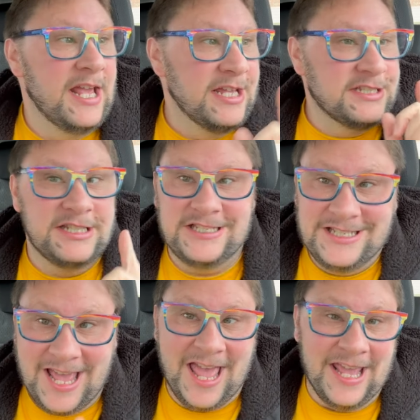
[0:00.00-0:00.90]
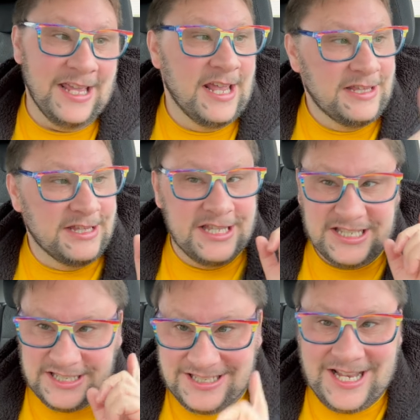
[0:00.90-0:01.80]
is the day that
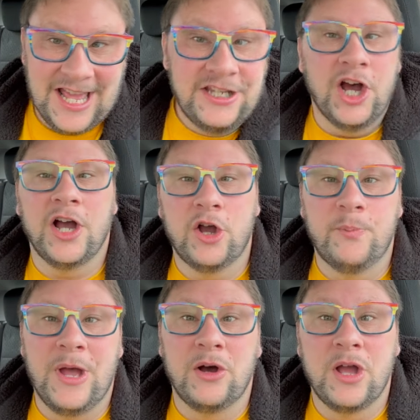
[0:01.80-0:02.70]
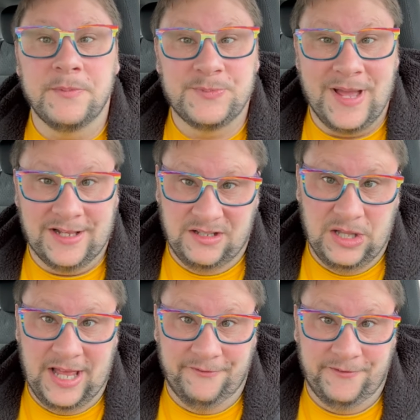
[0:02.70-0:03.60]
this dead Taco Bell comes back to
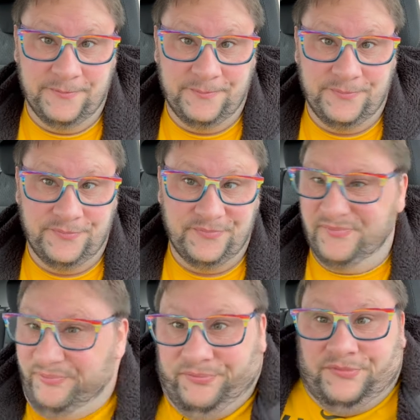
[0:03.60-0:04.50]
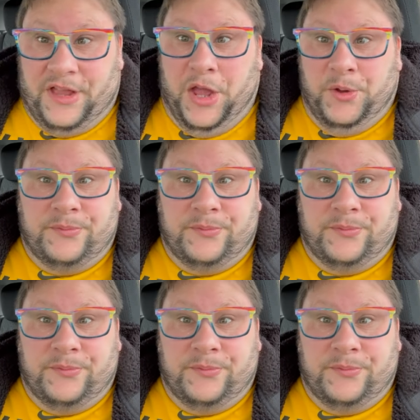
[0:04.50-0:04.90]
life. I